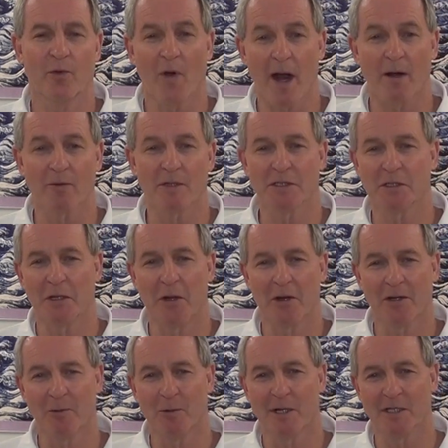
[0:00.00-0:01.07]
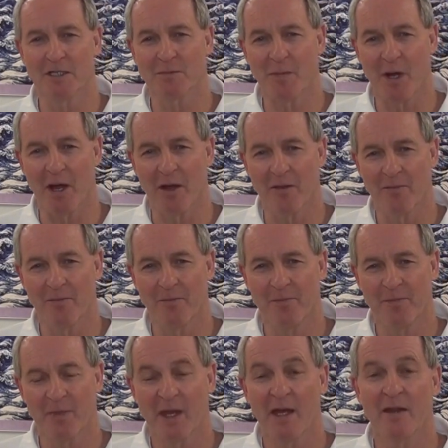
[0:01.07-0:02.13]
progress along the wellness path.
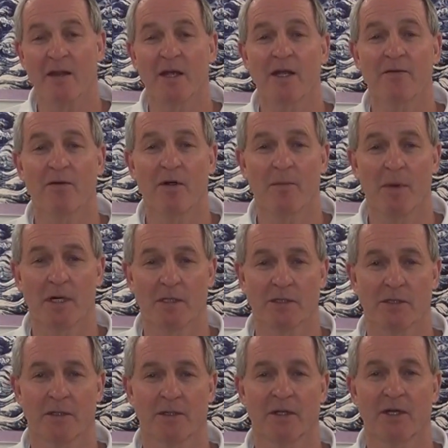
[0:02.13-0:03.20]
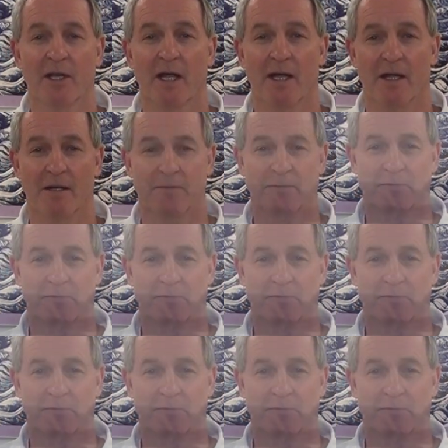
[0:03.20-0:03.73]
Thank you very much. Good day.